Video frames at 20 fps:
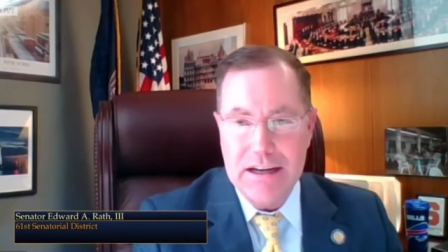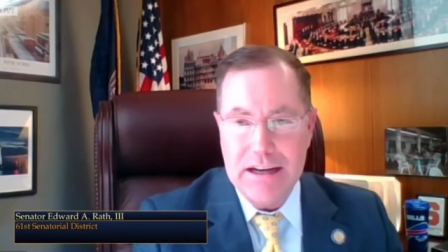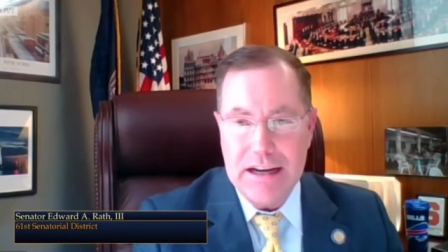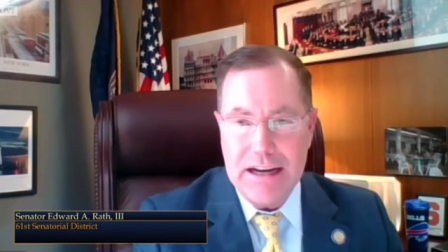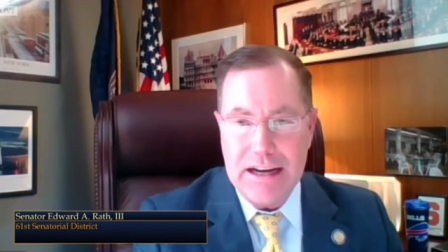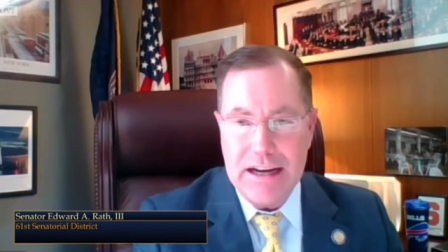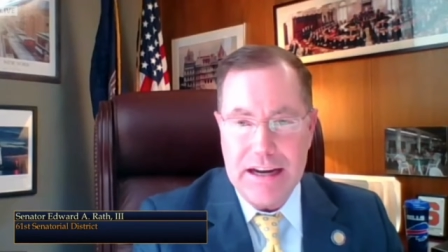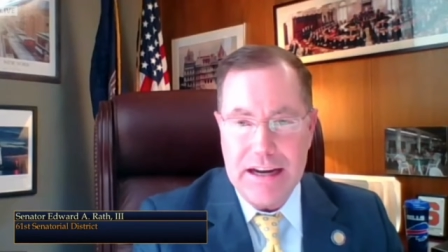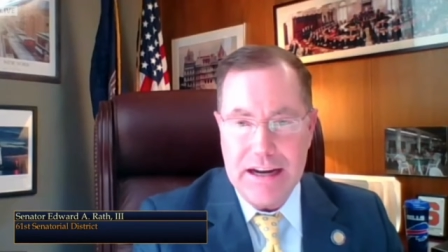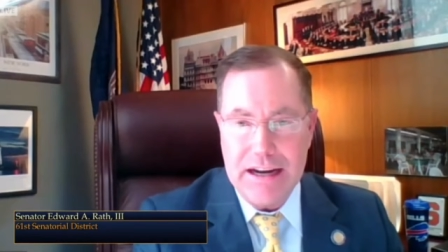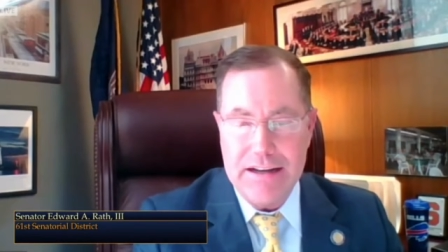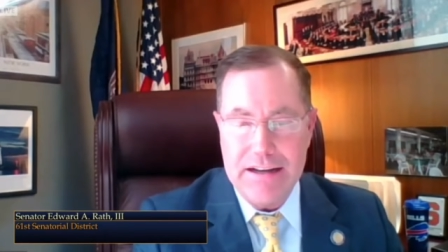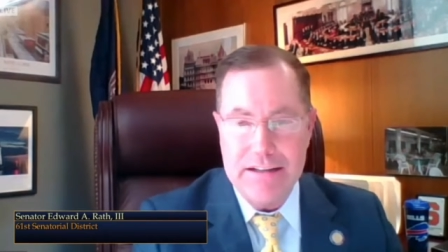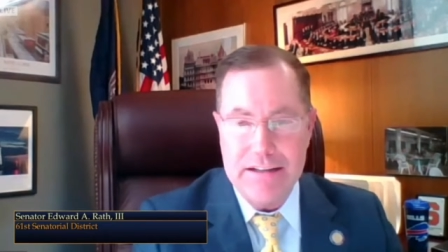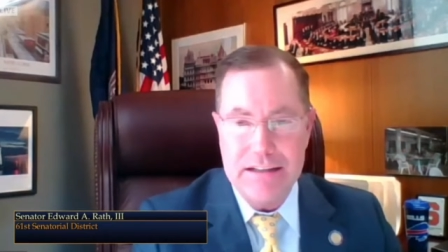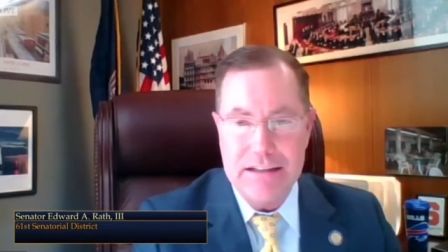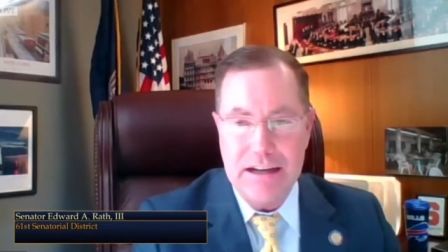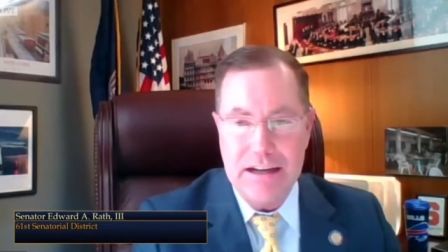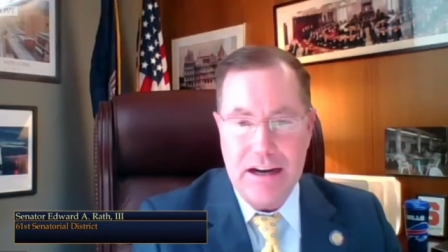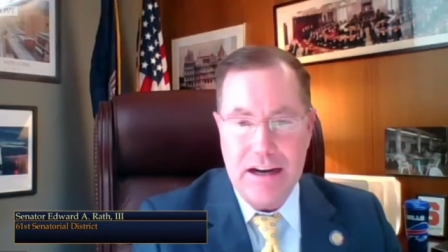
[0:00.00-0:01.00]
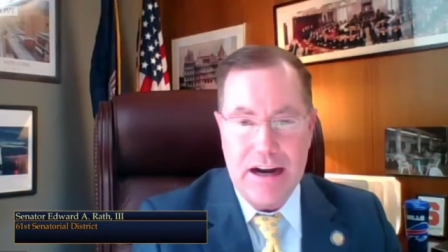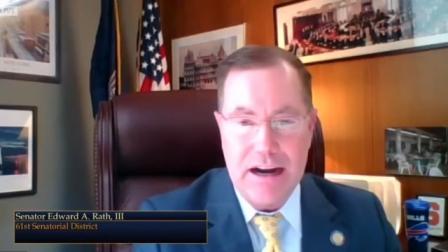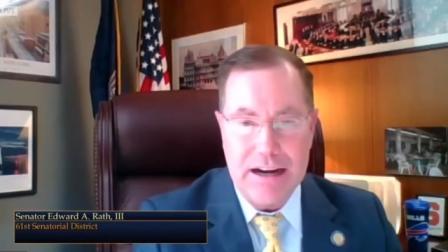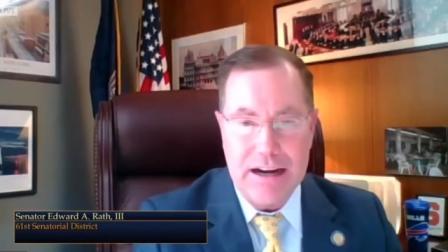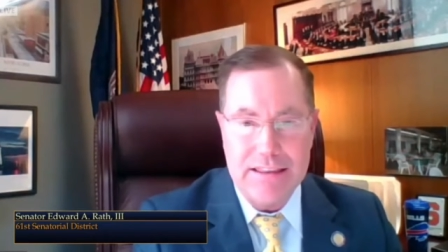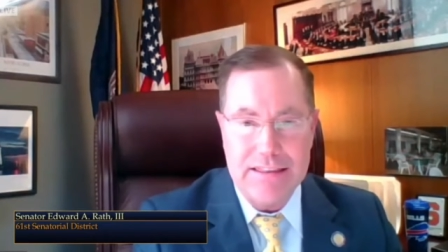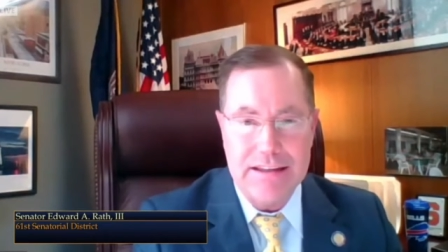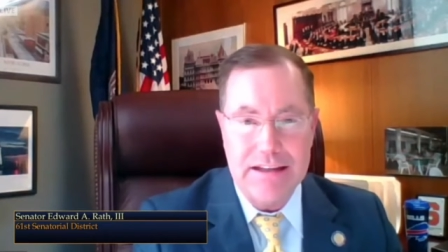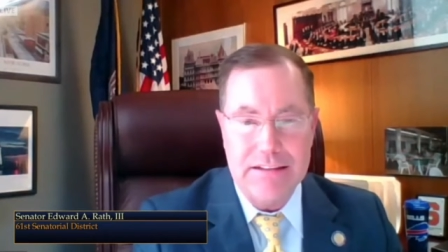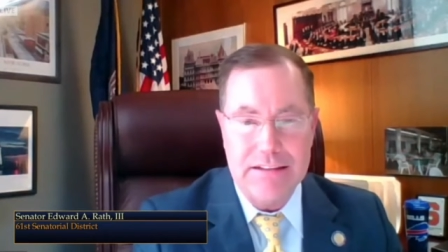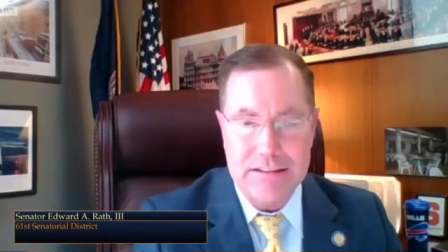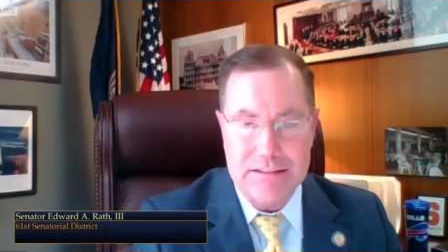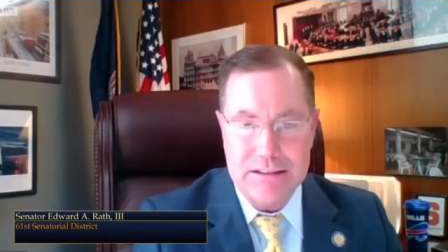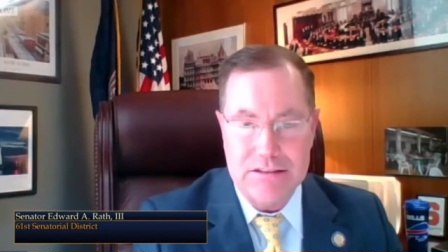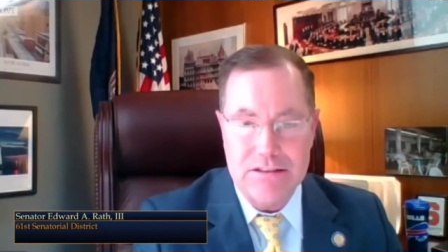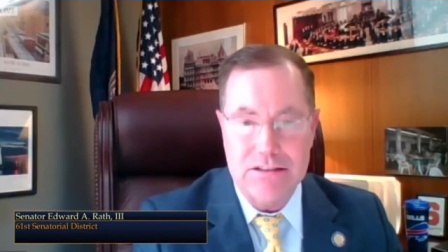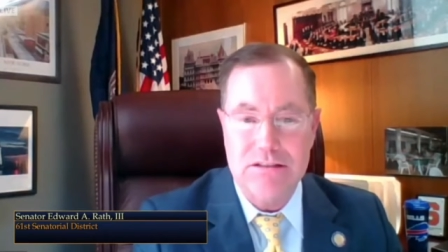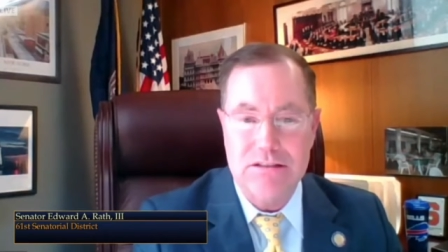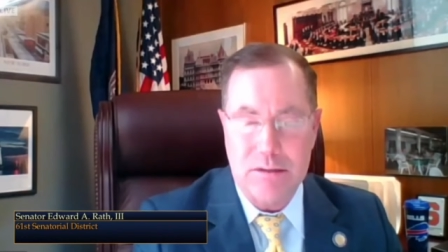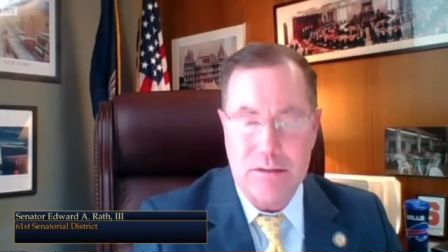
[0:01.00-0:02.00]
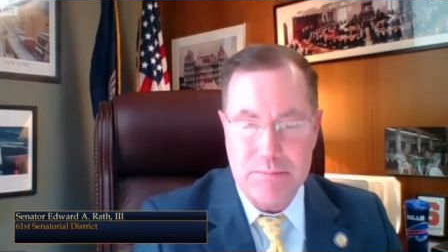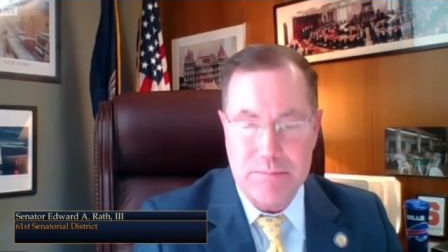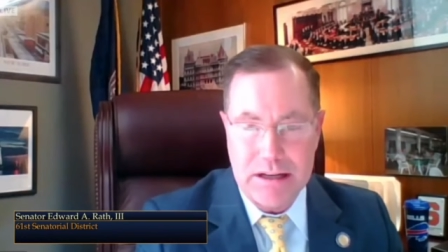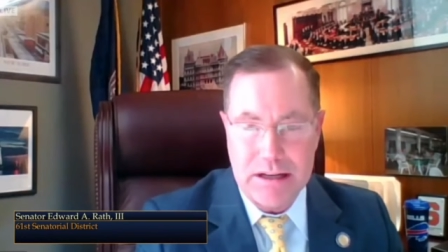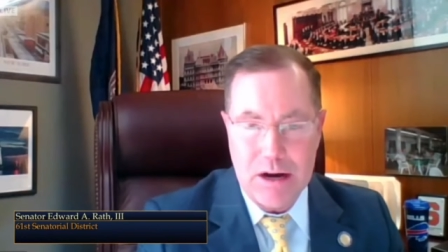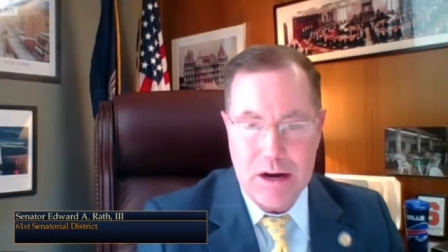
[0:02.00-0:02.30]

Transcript: Mm-hmm. And uh, I think that this is something